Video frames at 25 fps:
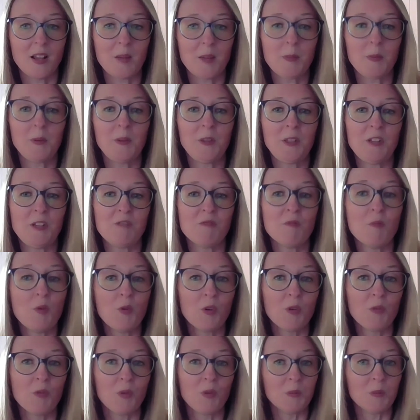I believe
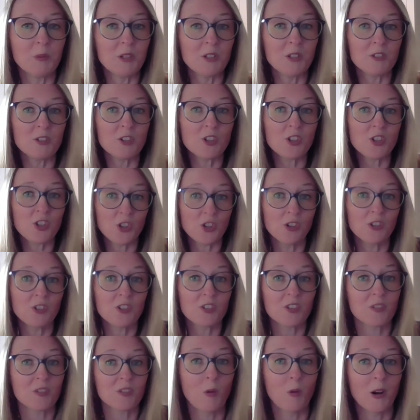more women
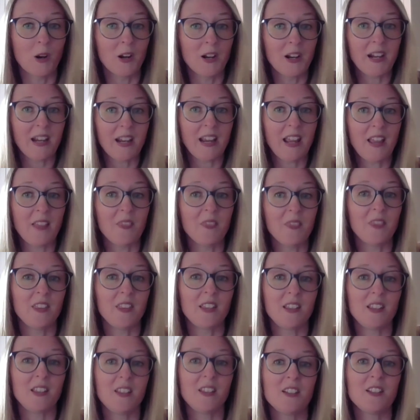should work in
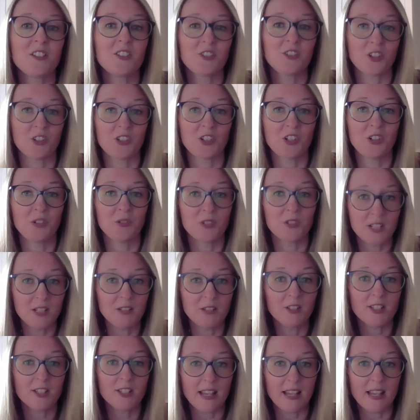the structural steel